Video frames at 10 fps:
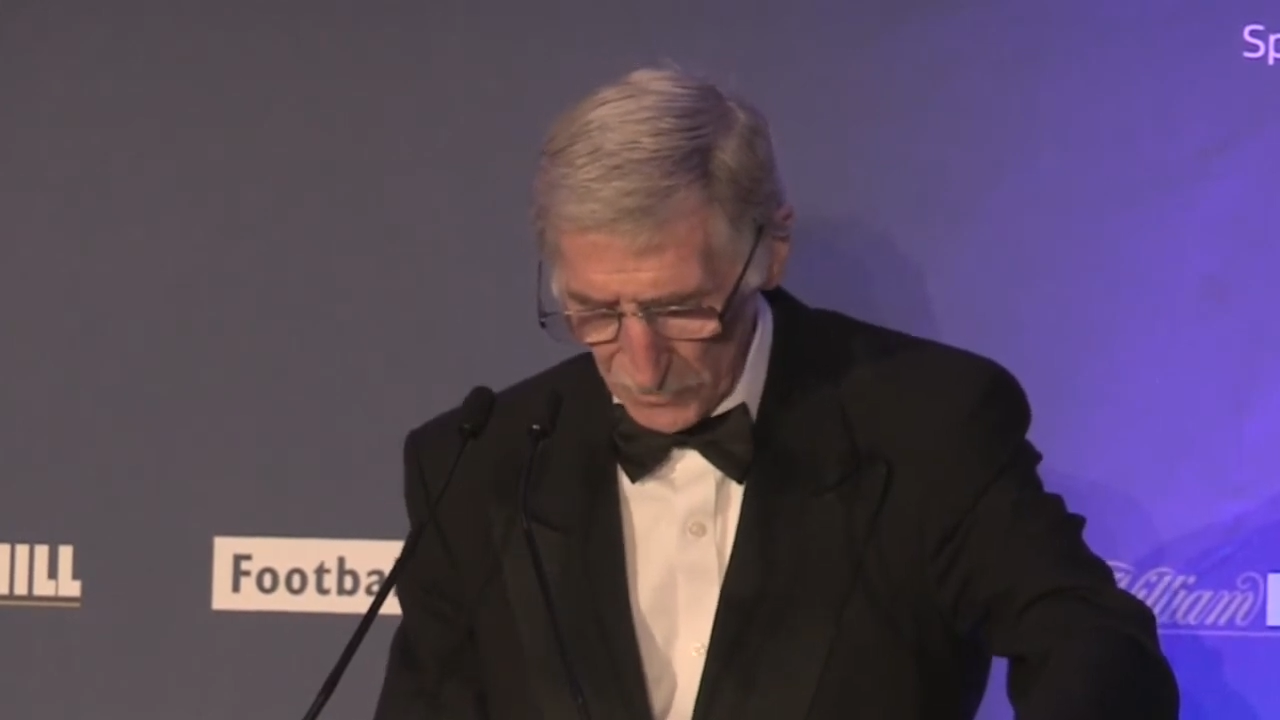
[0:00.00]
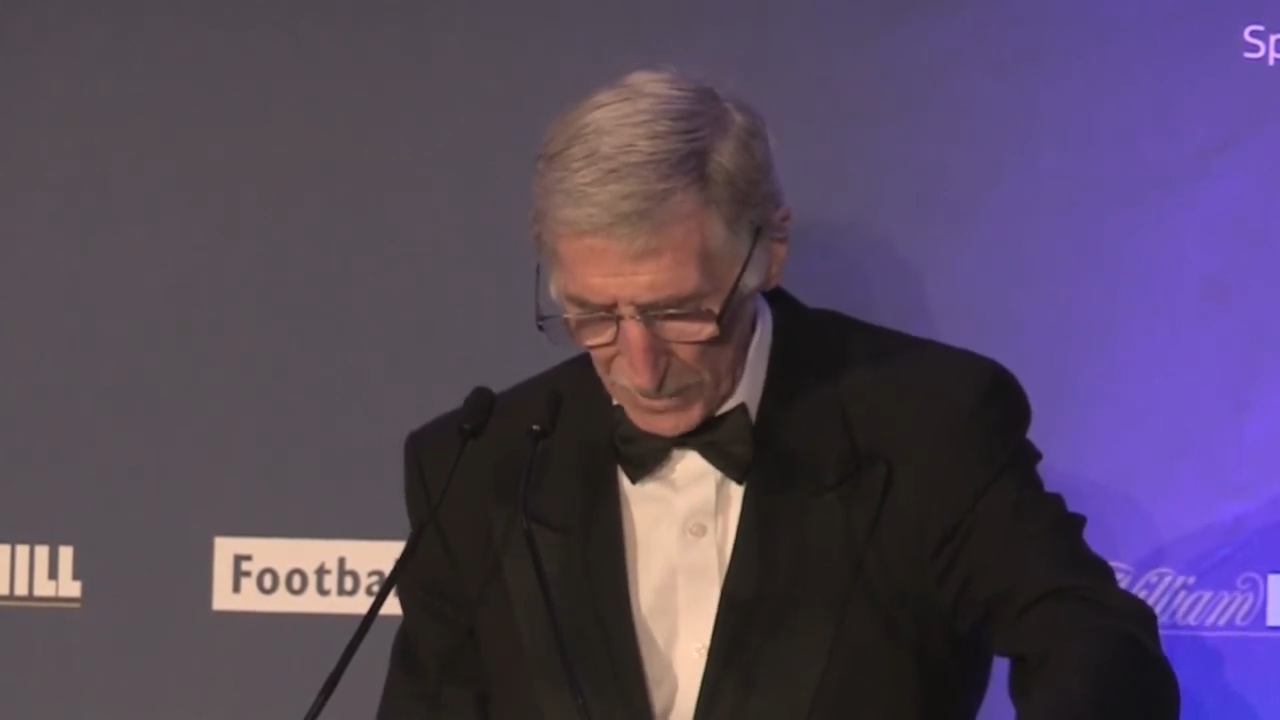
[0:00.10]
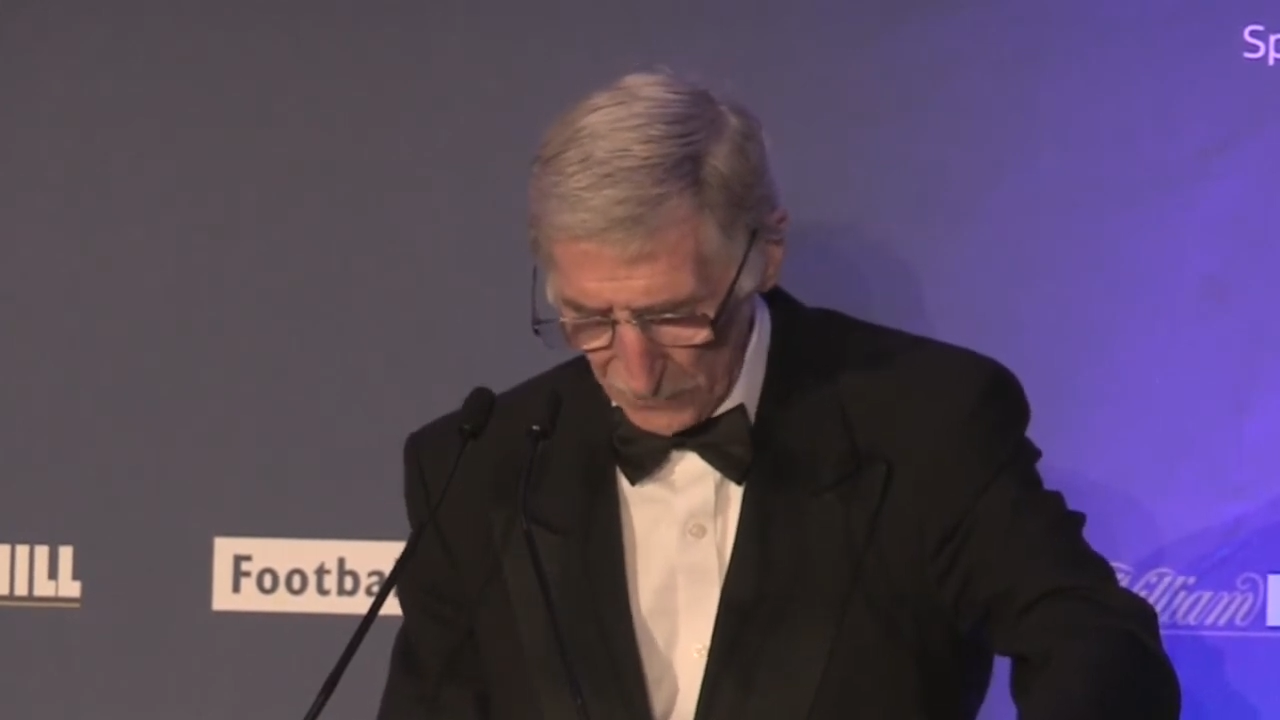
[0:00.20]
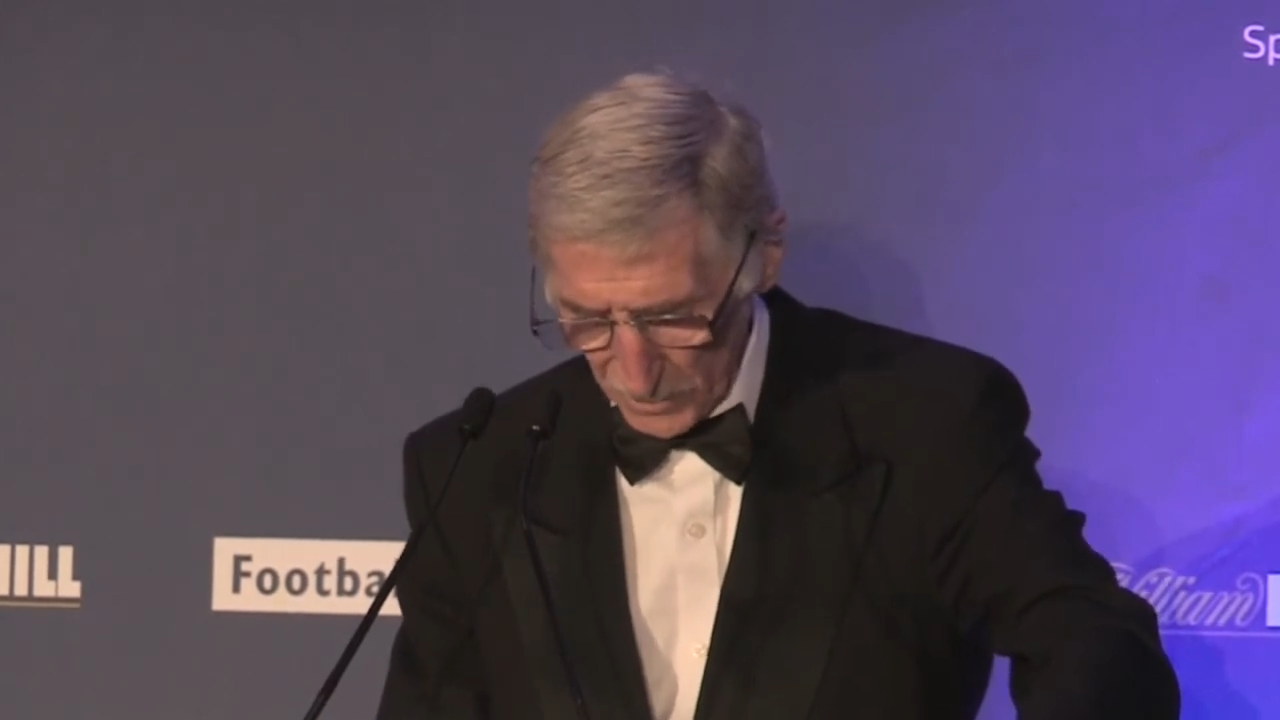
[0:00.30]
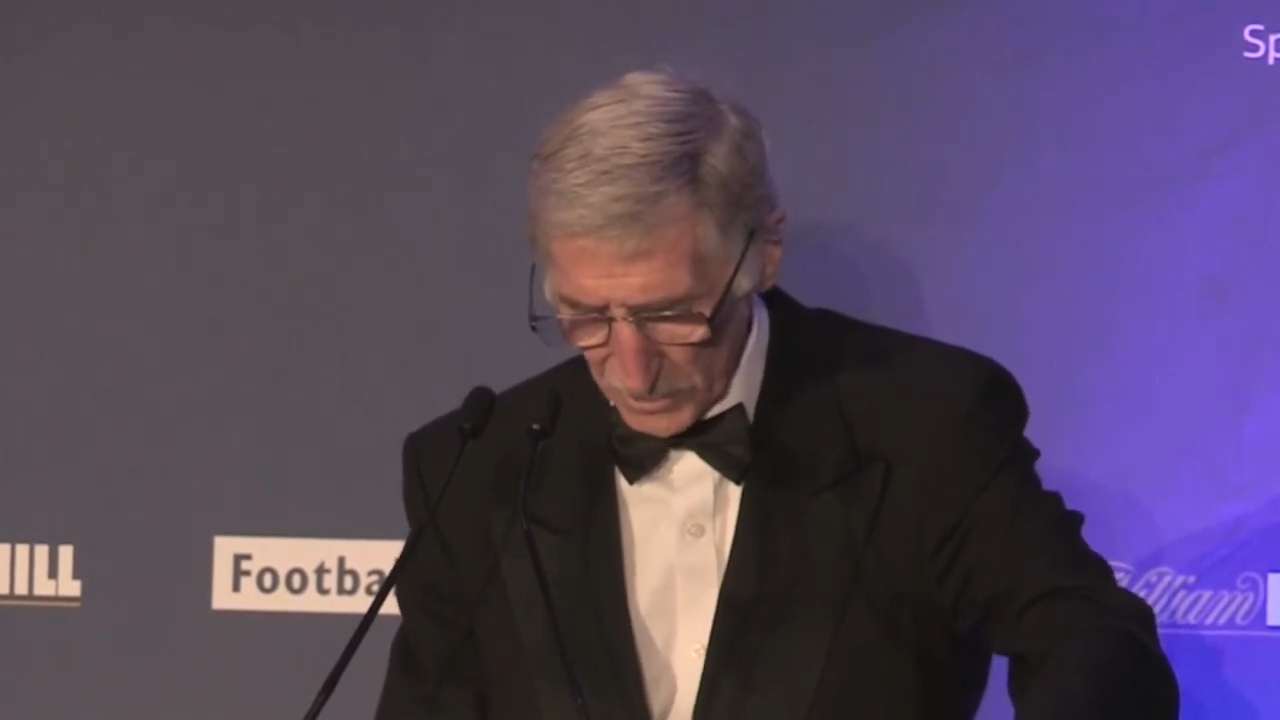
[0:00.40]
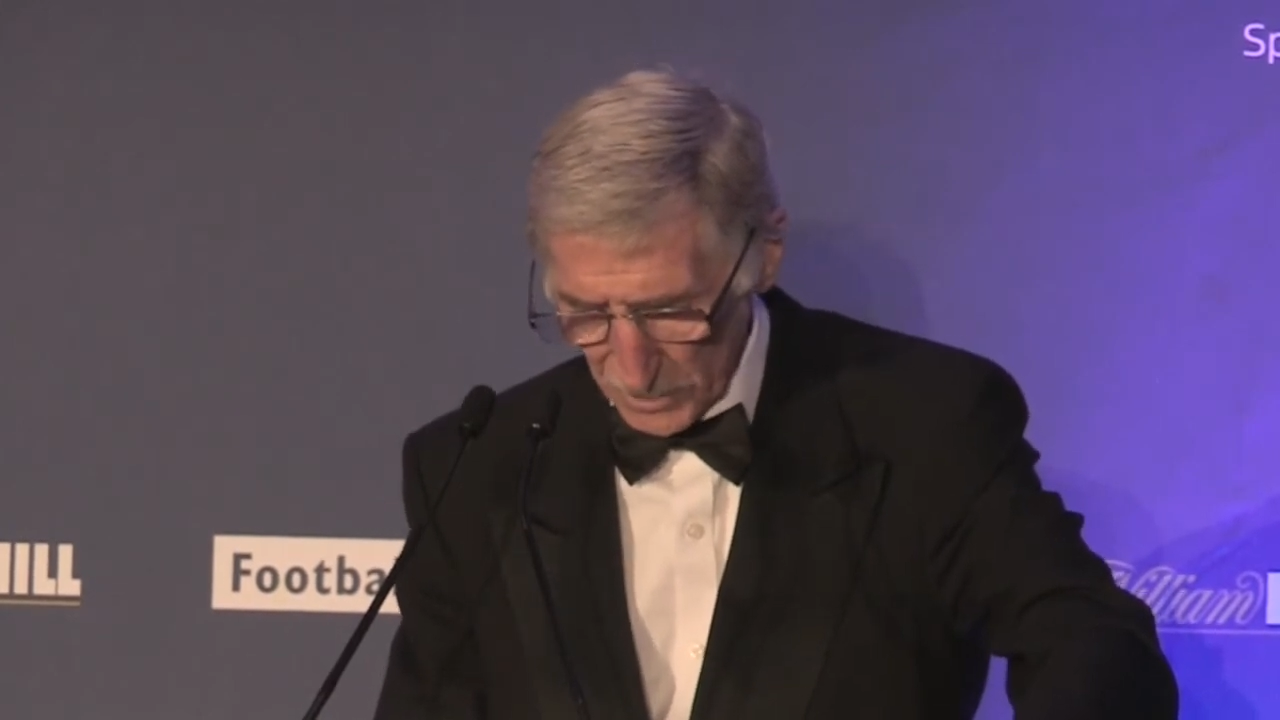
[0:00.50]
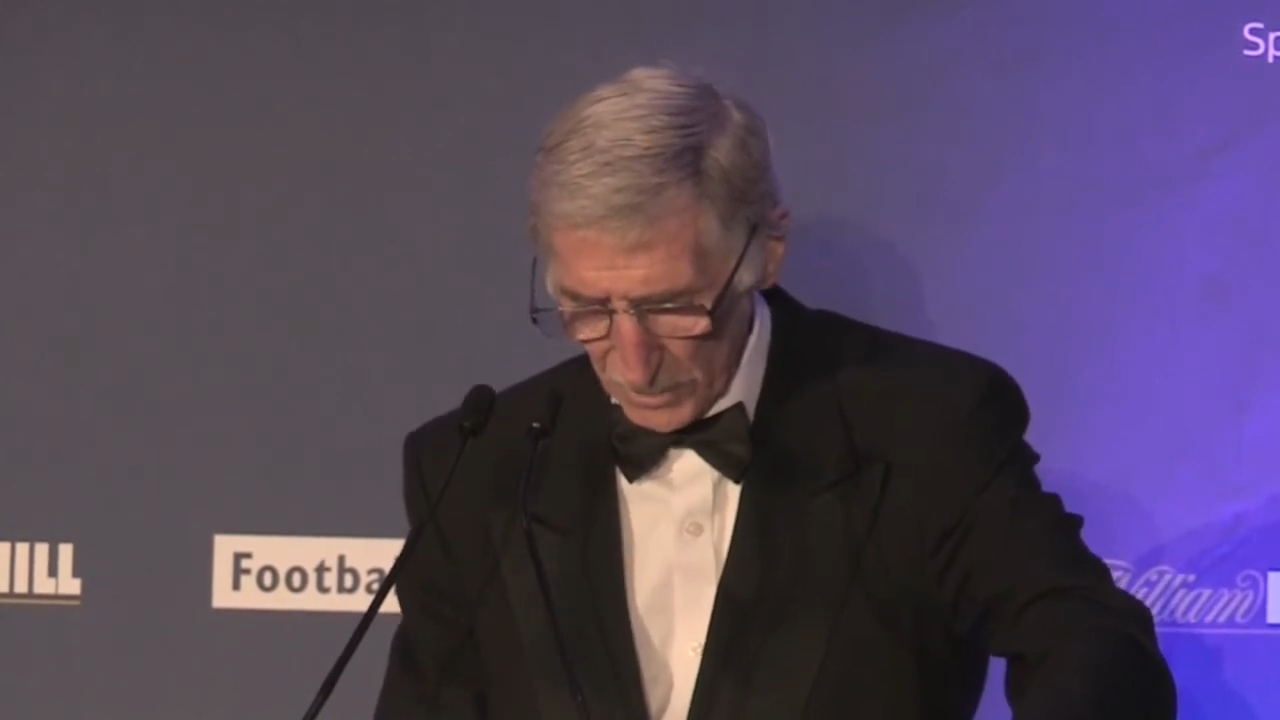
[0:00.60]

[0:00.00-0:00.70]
favourites to